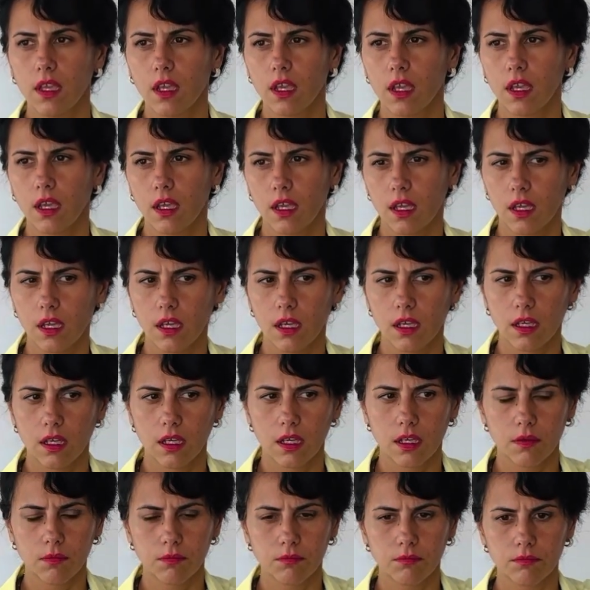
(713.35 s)

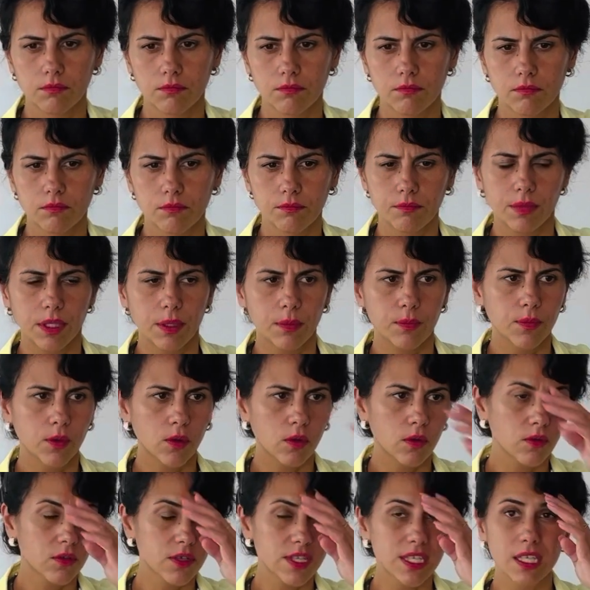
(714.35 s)
Um,
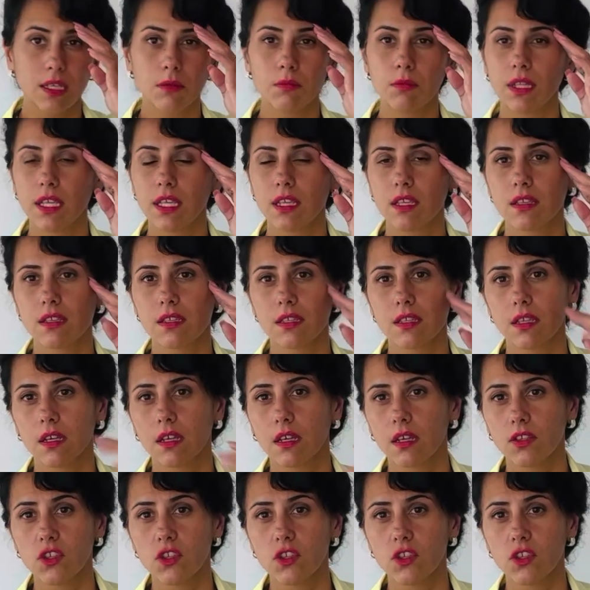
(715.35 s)
people, siblings, uh,